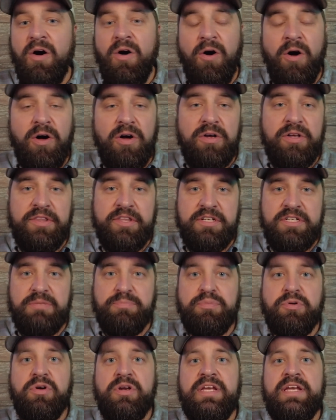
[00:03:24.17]
all of the
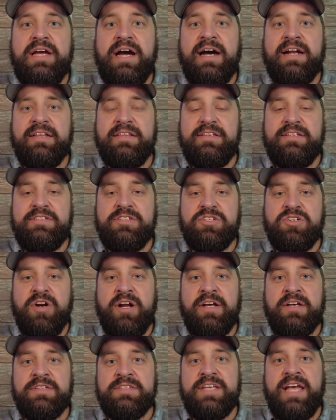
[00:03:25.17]
debris out of these
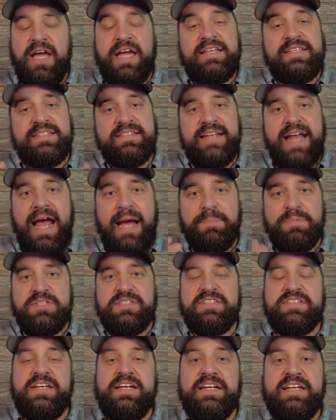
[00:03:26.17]
trails. A snapped
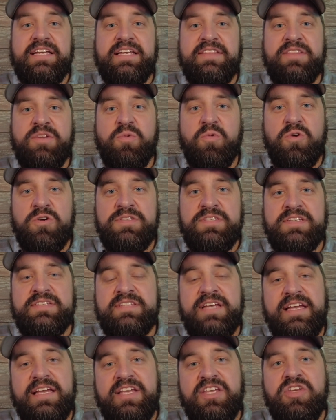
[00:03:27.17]
stick in the woods
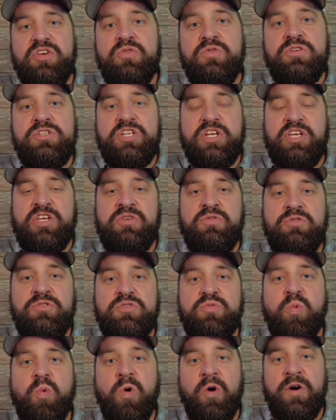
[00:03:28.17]
is a
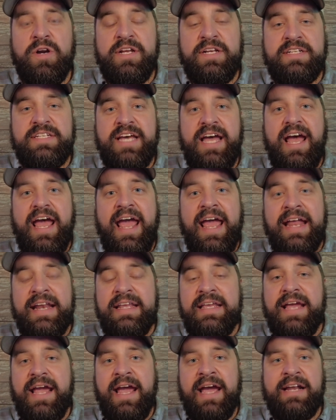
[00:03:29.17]
huge warning to
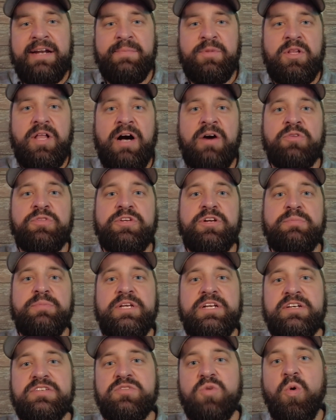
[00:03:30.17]
any animal out there
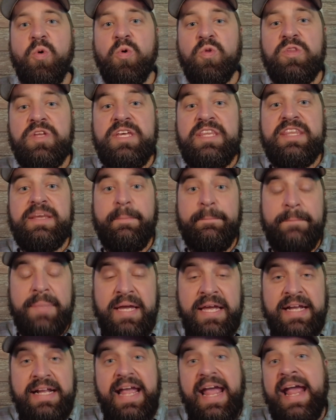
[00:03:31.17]
because only the
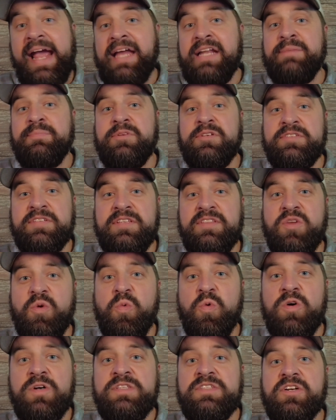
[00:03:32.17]
big animals in the
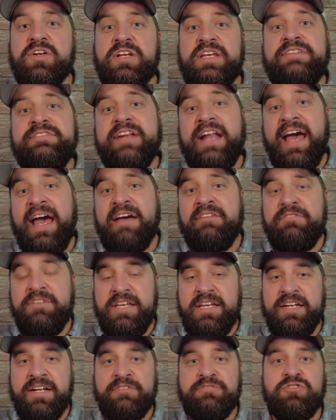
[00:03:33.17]
woods are even
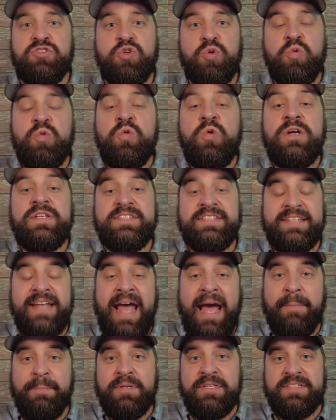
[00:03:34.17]
heavy enough to
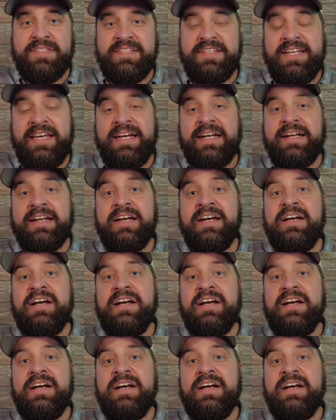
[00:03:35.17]
snap a stick.